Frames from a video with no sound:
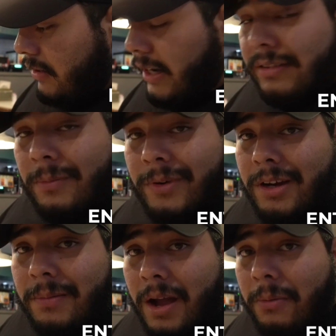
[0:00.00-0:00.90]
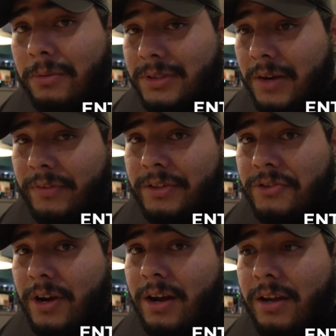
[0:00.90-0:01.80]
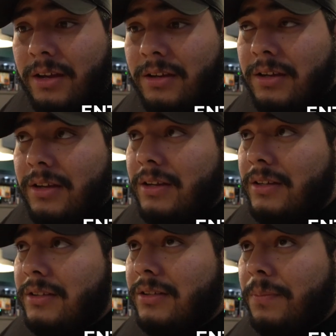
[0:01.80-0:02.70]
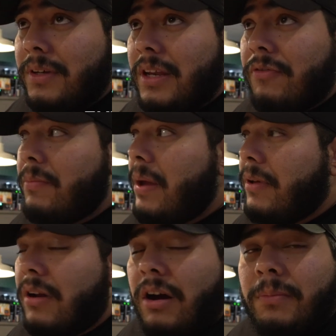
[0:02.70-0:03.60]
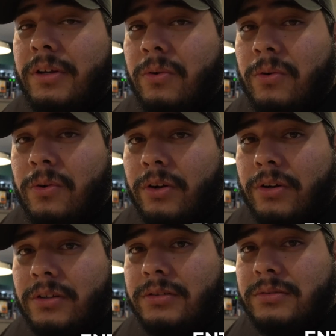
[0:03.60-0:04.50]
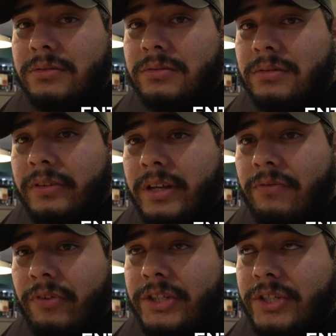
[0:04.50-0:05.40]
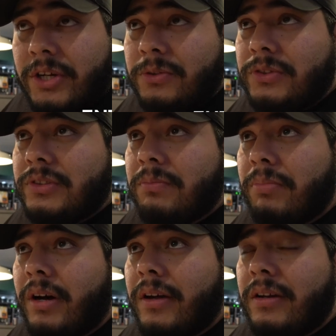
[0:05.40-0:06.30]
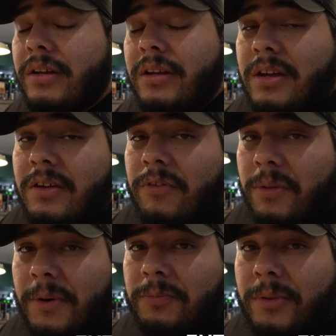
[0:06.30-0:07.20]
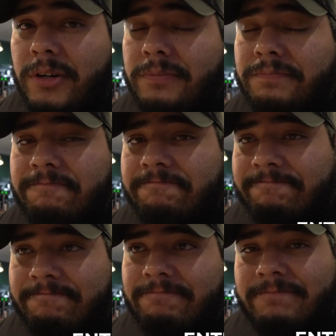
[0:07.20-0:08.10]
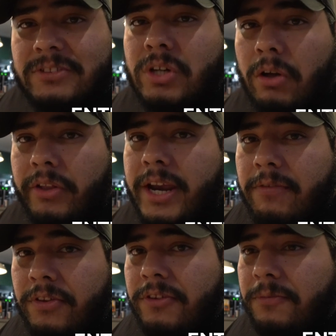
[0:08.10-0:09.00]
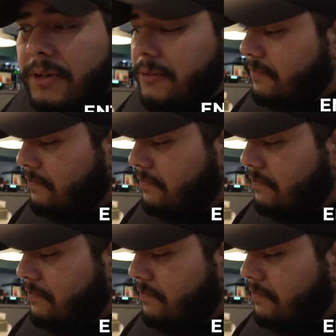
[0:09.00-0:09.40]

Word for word: the next time we come, I will definitely try something different, maybe an omelet or the French toast. But for the most part, solid A for this meal.